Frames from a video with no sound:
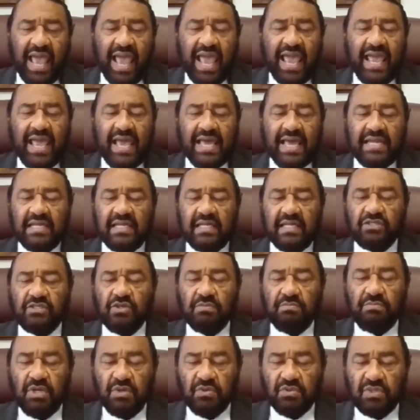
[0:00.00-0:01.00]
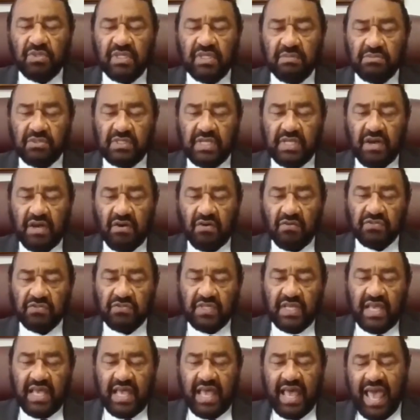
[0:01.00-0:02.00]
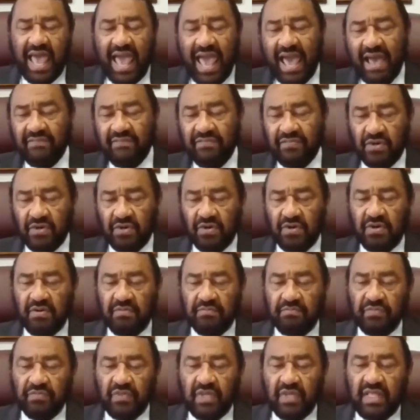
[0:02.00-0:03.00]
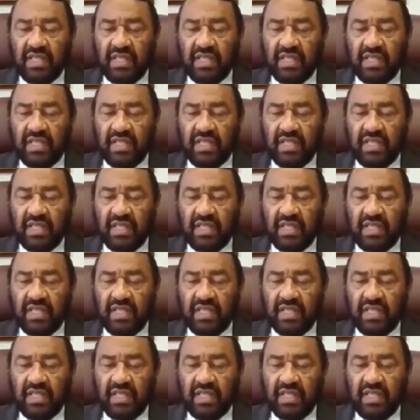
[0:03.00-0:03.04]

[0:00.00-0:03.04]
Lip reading: and to mute themselves after